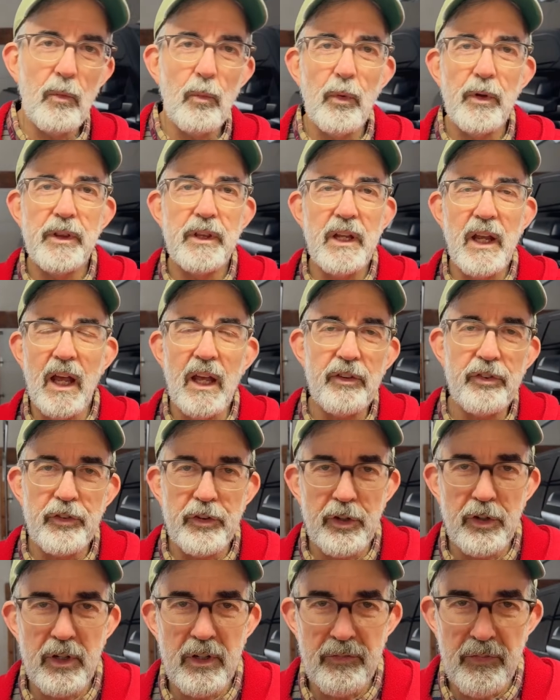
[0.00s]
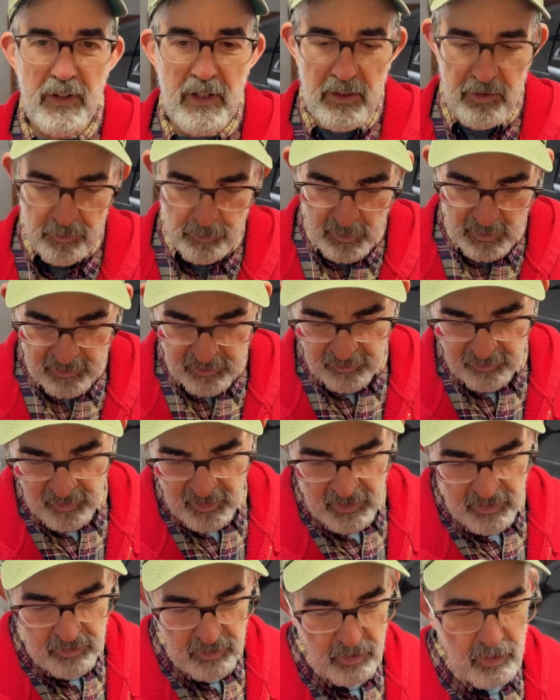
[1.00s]
with the S30V as much as I
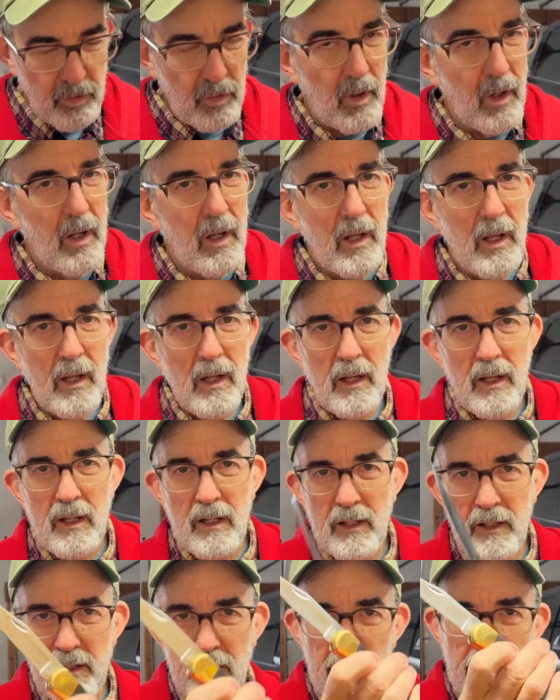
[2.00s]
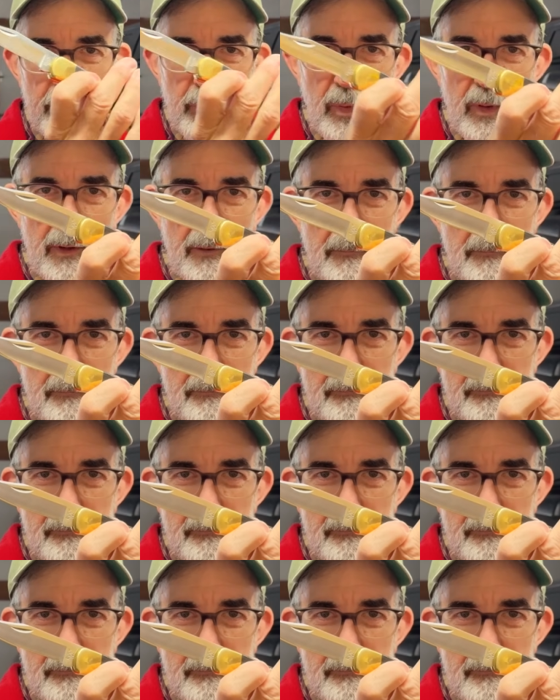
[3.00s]
do this one?